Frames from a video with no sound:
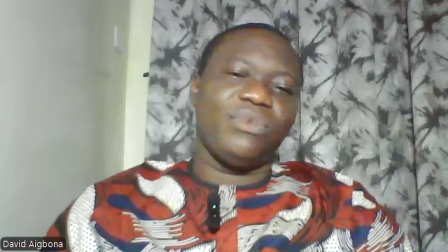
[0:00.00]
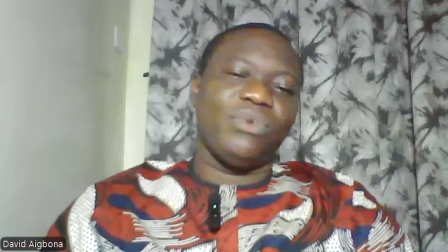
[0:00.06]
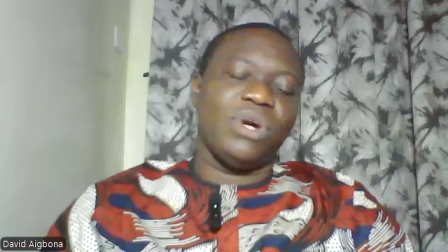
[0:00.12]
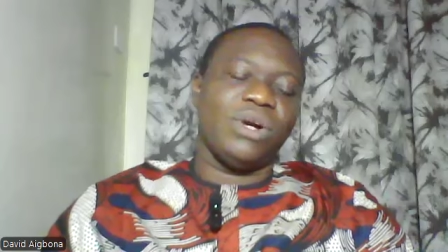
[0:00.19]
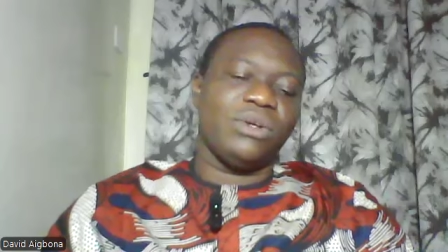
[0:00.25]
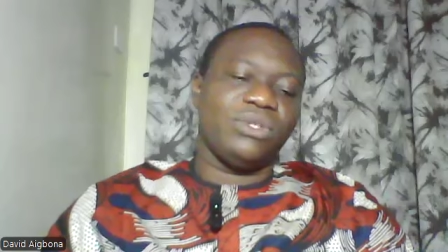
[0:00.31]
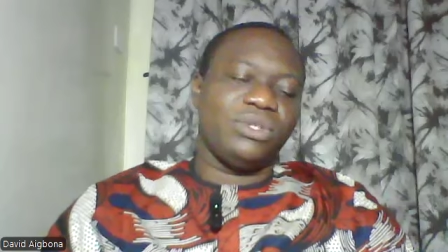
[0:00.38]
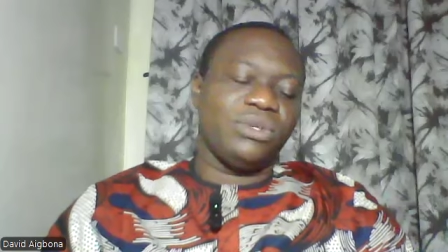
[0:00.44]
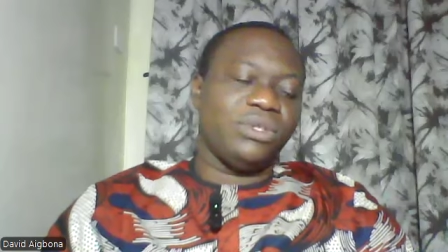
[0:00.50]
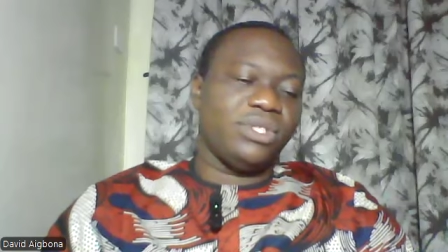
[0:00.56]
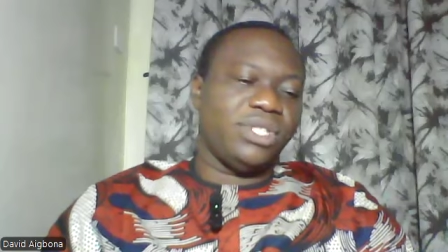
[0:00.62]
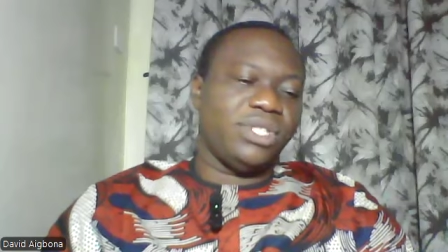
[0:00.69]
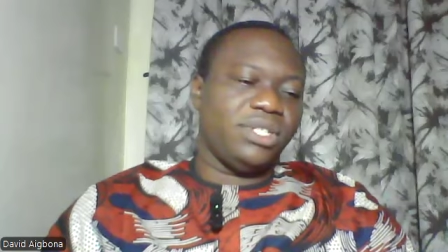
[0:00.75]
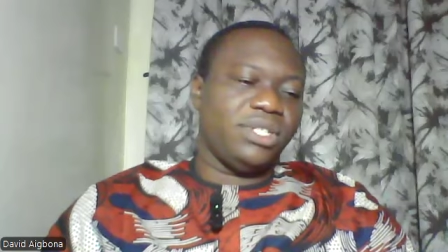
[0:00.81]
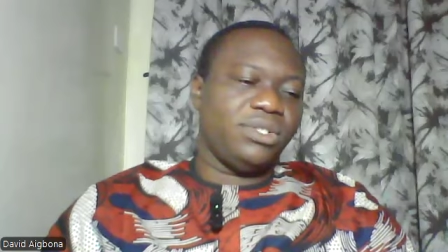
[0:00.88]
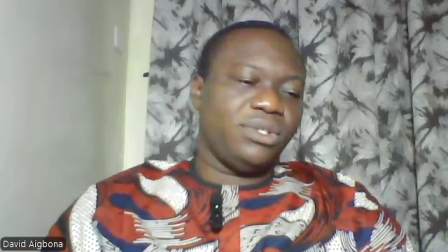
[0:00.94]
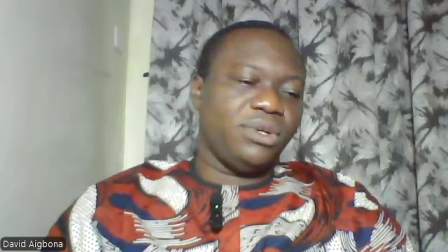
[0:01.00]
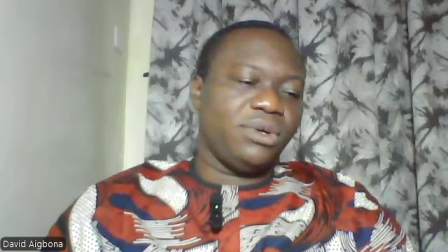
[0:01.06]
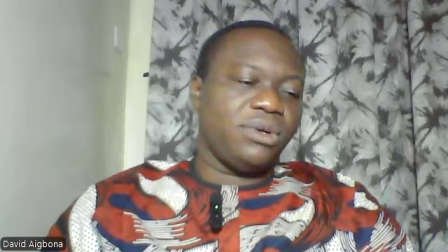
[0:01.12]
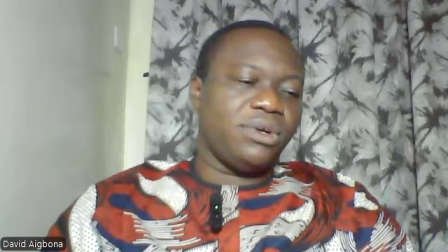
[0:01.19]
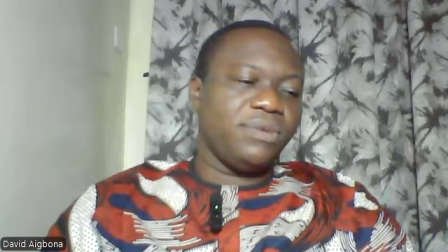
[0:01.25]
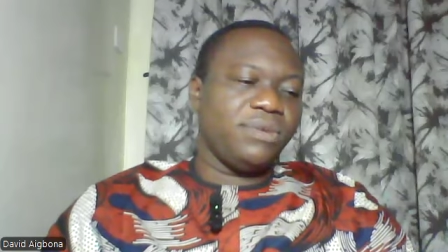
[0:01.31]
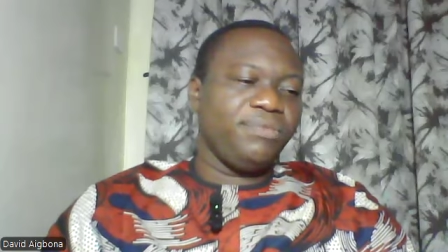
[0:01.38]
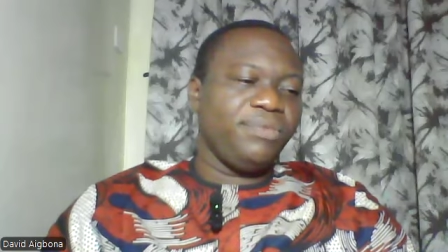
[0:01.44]
We're also on
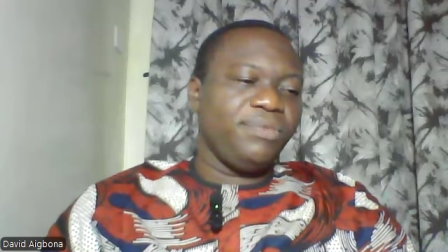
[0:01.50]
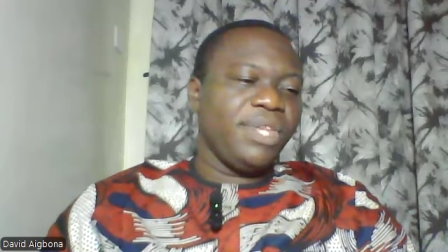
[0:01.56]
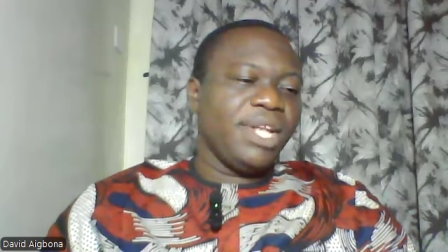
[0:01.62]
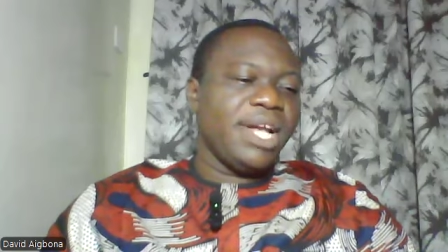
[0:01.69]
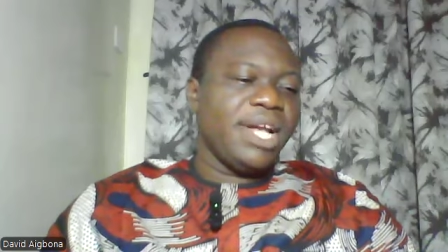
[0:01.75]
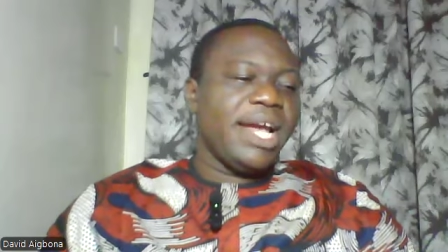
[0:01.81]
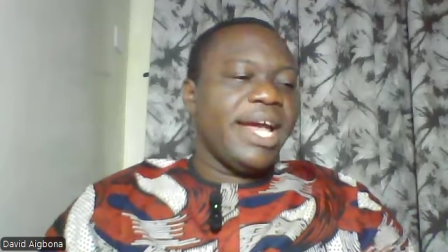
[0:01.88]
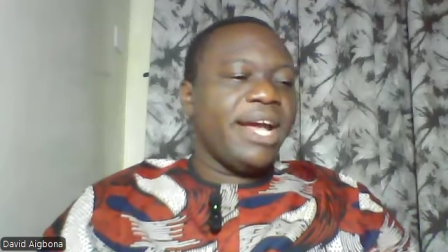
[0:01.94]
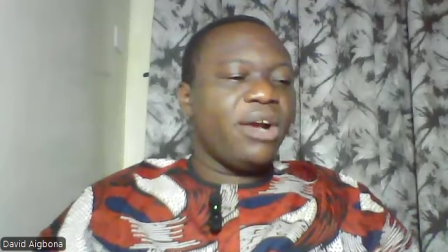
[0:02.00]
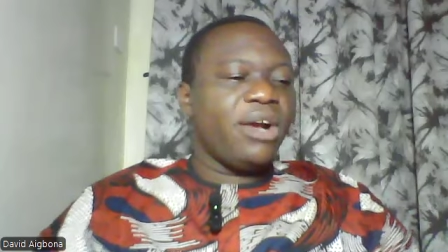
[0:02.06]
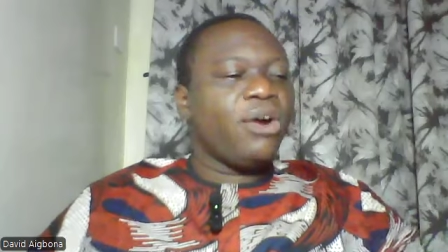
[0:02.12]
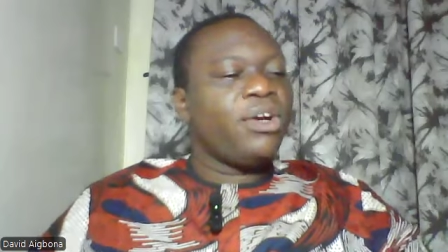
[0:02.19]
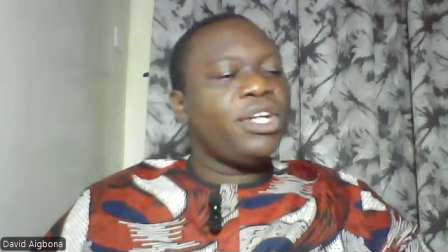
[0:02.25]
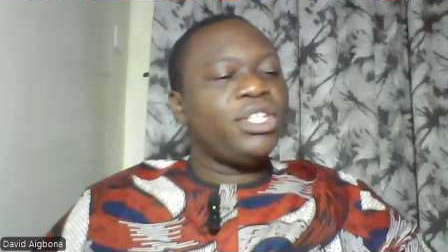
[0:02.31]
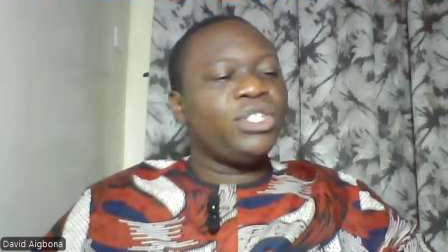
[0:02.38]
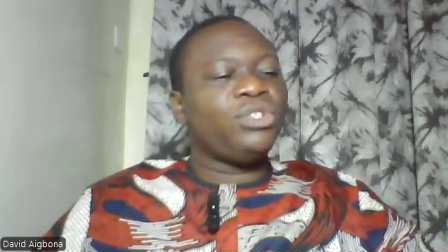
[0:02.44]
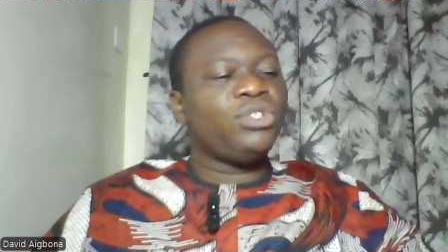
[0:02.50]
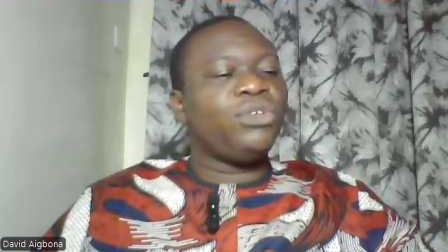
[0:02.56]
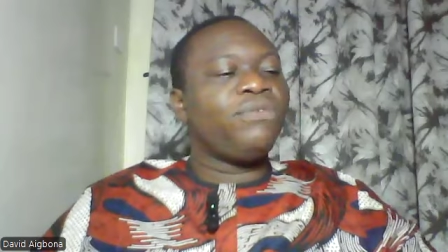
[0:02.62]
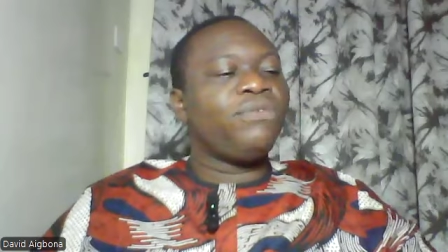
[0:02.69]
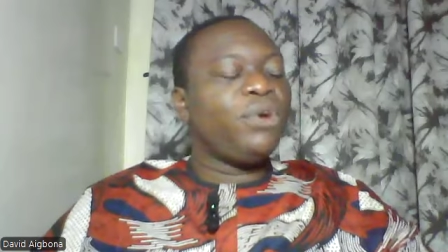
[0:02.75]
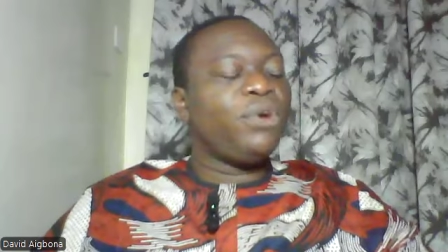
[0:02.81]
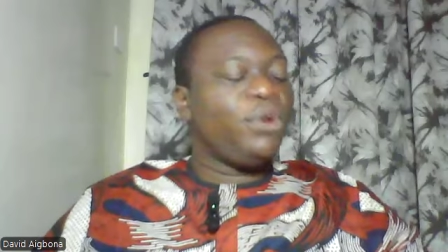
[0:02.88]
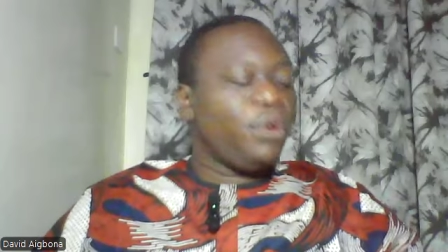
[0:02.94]
TikTok. I encourage you to
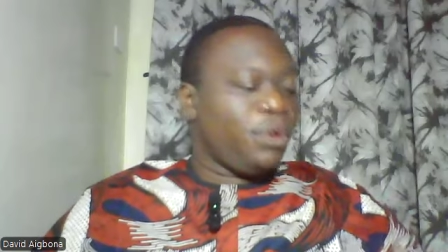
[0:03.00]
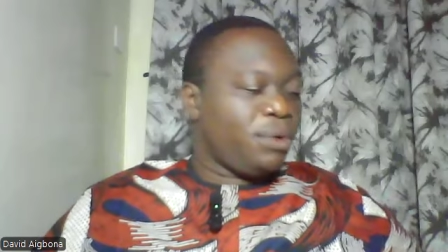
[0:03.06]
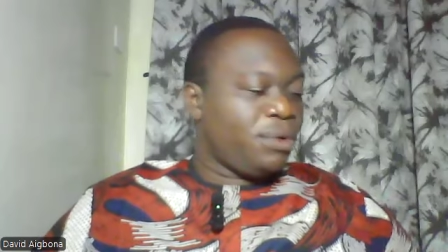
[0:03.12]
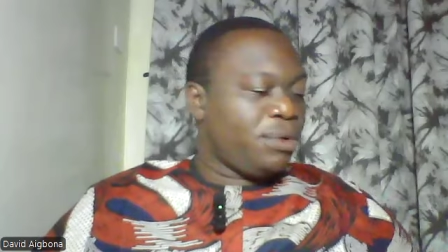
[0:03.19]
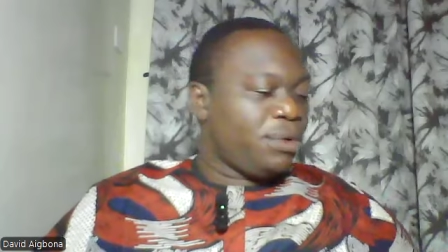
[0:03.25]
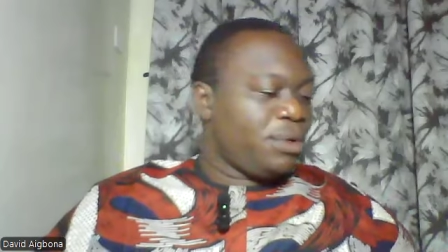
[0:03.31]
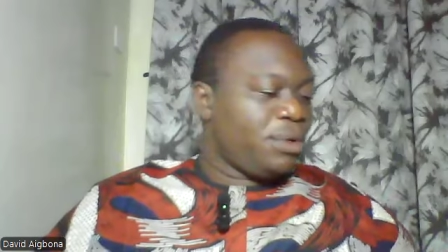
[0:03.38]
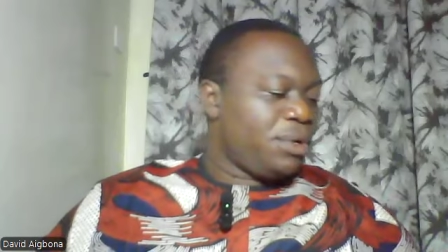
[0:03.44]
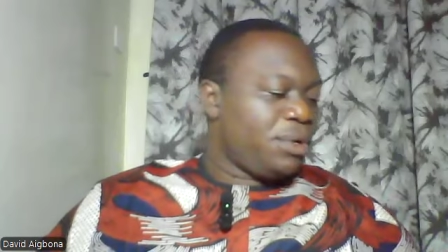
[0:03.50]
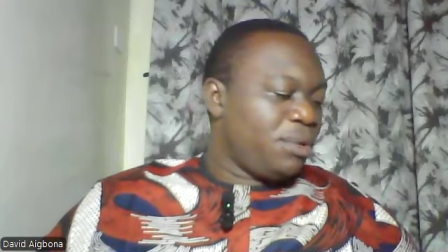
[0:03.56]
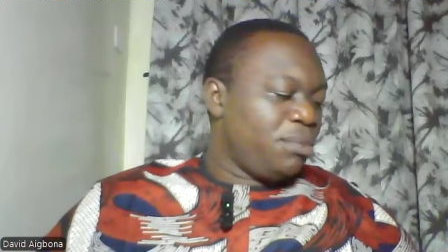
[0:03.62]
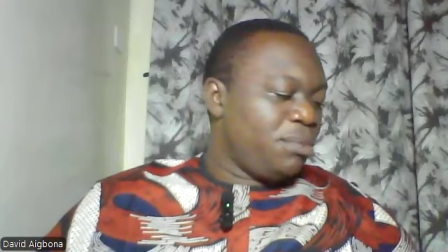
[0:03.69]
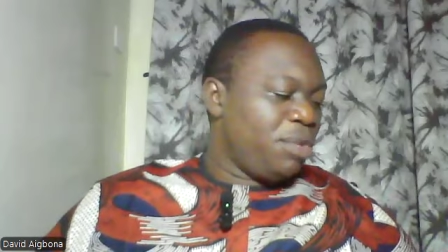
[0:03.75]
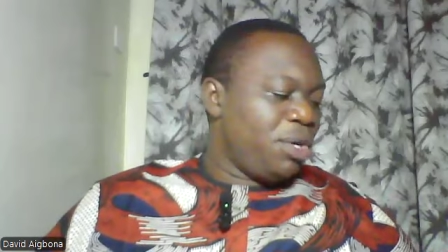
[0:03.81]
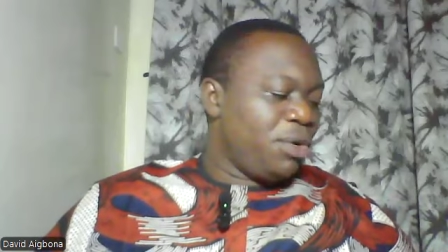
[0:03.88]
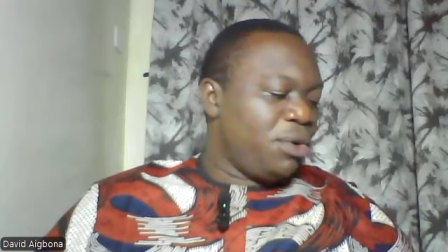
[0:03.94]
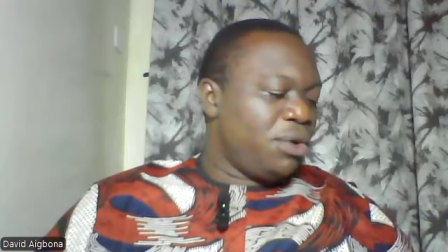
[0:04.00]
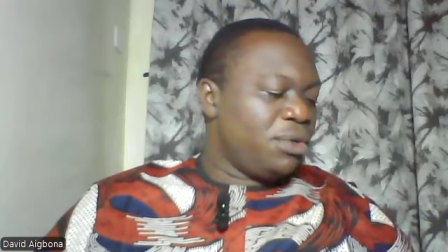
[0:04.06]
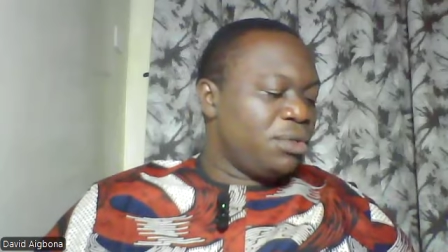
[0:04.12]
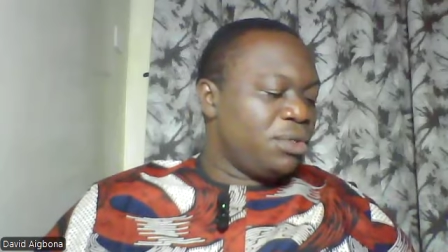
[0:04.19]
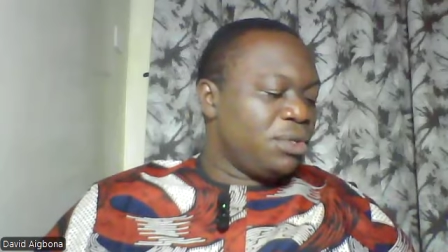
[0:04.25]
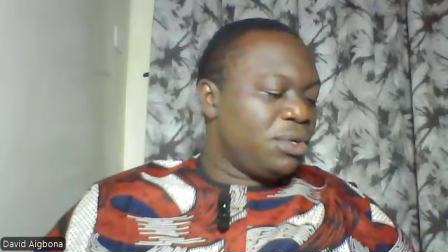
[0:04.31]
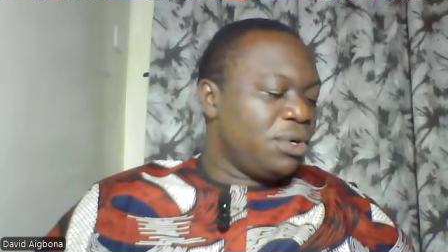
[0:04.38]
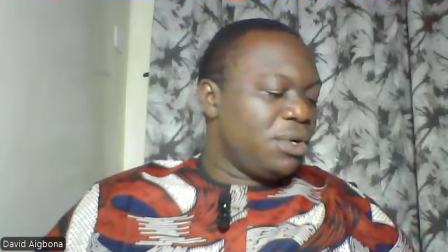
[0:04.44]
follow me
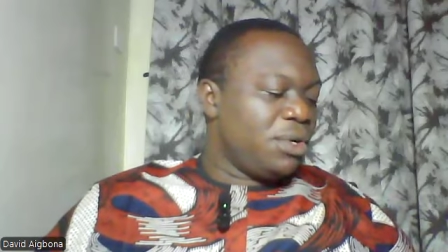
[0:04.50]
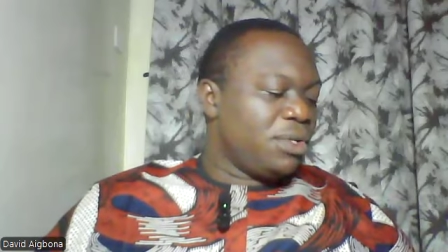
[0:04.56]
on